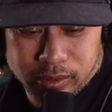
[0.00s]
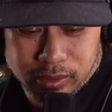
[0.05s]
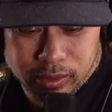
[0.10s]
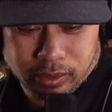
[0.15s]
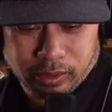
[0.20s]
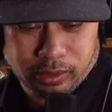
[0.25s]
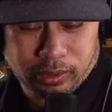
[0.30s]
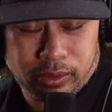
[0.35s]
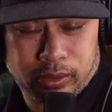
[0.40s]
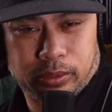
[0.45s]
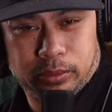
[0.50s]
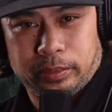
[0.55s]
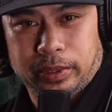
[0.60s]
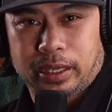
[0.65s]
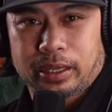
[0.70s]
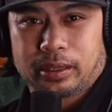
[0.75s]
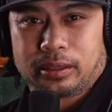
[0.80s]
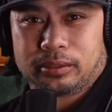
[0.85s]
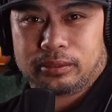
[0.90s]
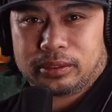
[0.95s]
oh
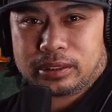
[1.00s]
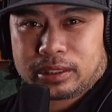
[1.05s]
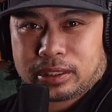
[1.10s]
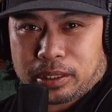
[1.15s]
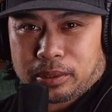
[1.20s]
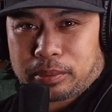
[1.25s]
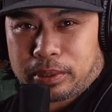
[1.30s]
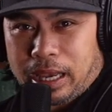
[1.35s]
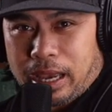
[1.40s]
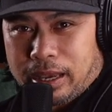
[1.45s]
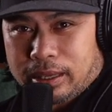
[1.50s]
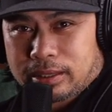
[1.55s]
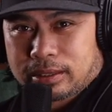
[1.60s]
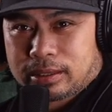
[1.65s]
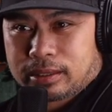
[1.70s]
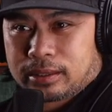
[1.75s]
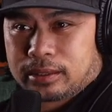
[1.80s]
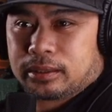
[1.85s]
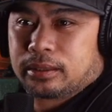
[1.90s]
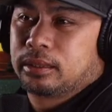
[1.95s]
man, what's up,
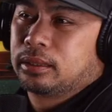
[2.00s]
guys?